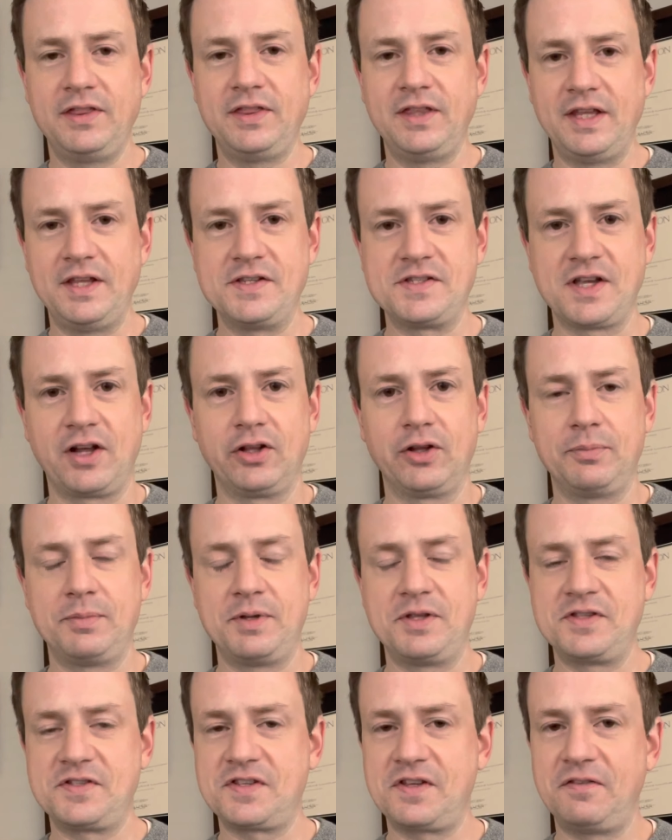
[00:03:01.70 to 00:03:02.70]
these
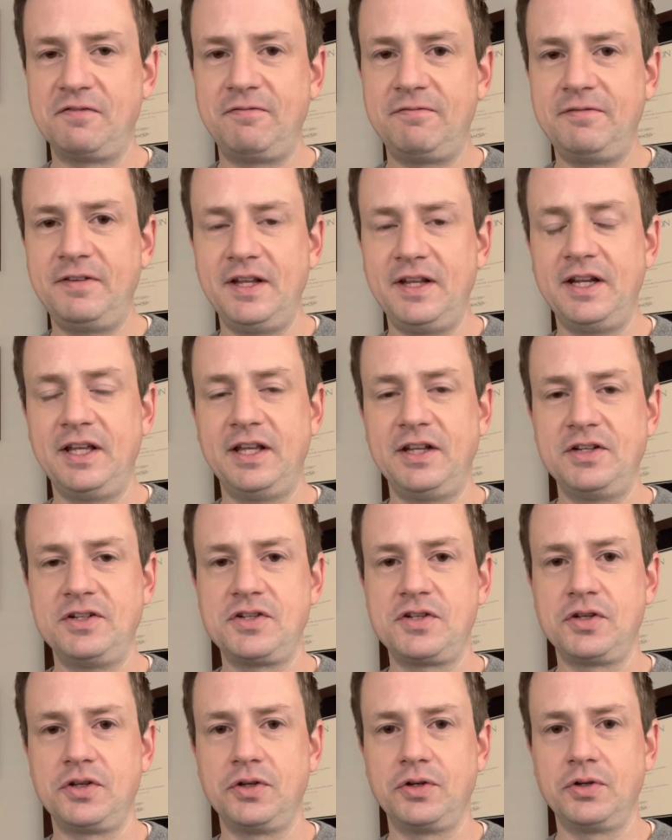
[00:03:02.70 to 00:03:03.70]
elements and fit
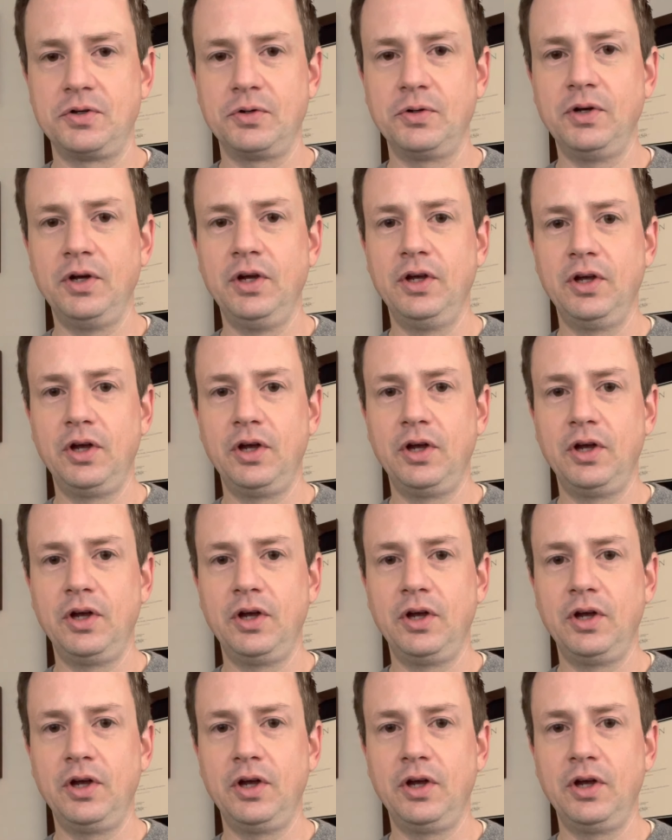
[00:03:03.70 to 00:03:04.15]
into